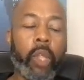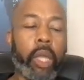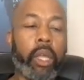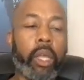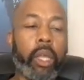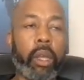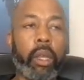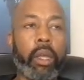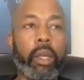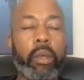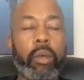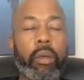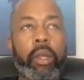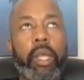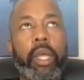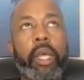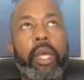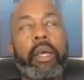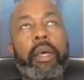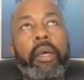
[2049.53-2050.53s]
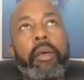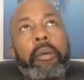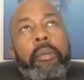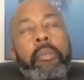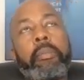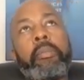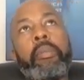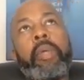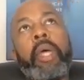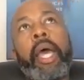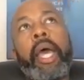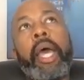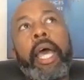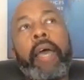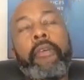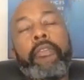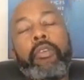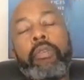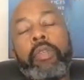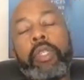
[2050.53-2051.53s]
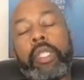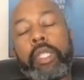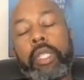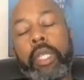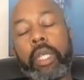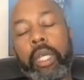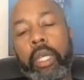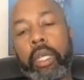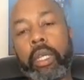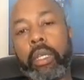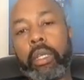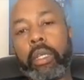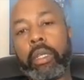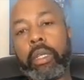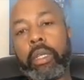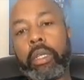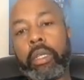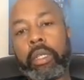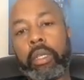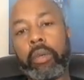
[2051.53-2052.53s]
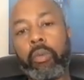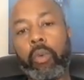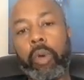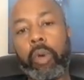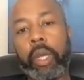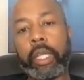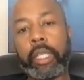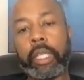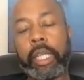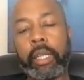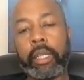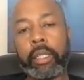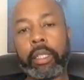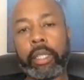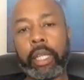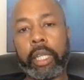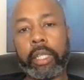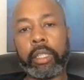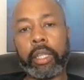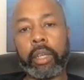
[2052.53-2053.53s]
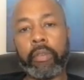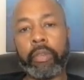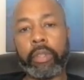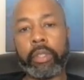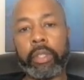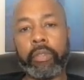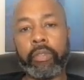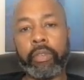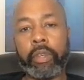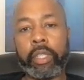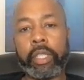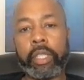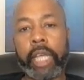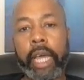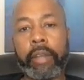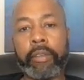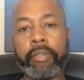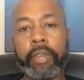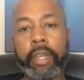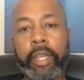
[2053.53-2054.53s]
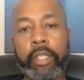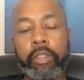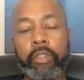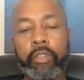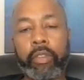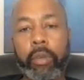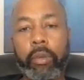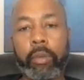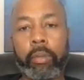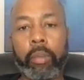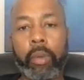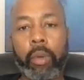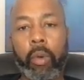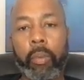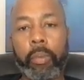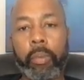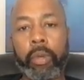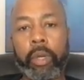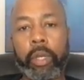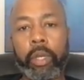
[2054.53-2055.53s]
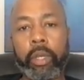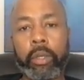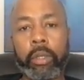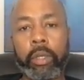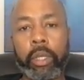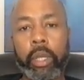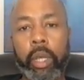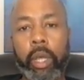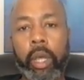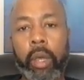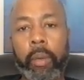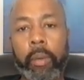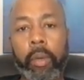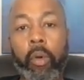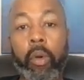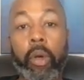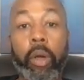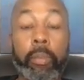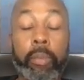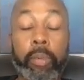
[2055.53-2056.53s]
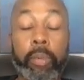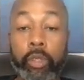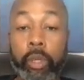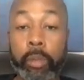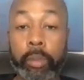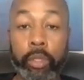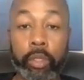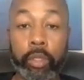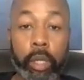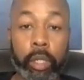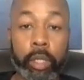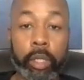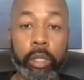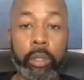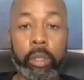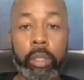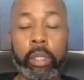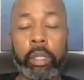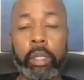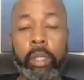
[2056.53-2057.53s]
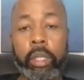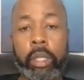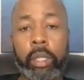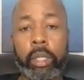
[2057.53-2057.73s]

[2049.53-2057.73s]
Yeah, no. Have you seen someone that suffered severe side effects from opioid use? Or prescription drug use?